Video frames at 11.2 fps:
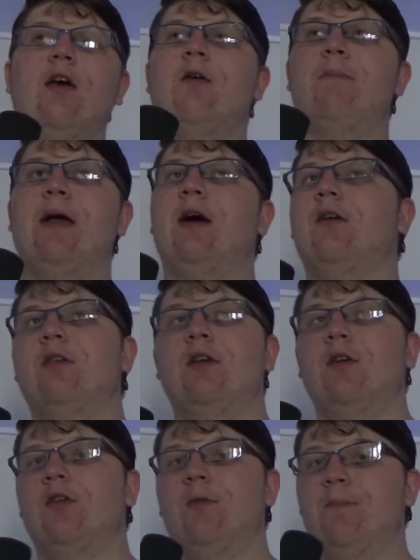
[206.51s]
about
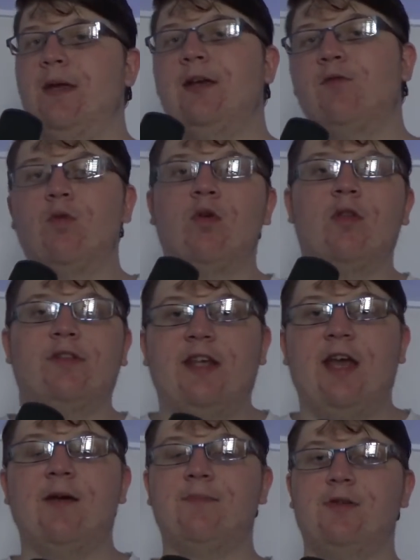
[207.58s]
the big war that's
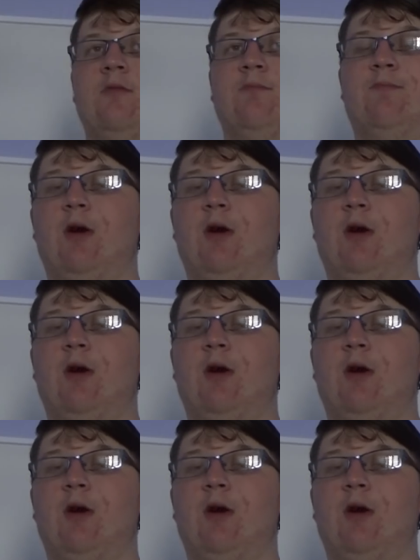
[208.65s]
happened.